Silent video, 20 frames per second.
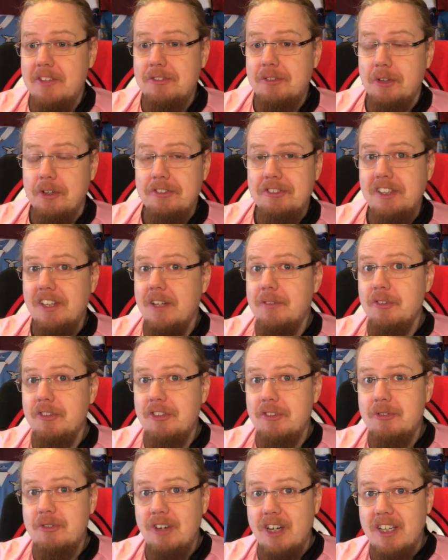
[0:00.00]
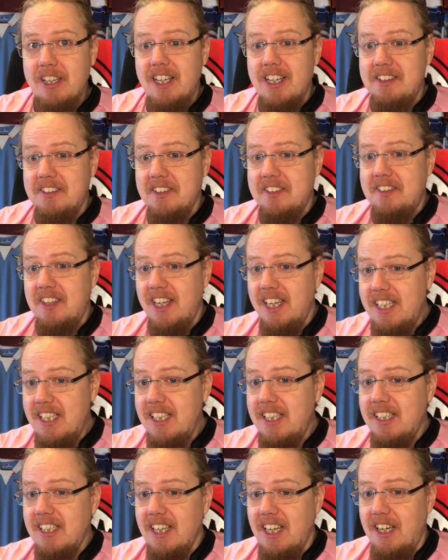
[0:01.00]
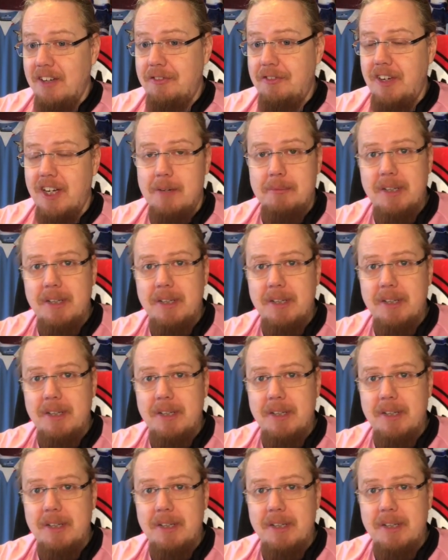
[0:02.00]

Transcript: Sociedad was a rather entertaining affair.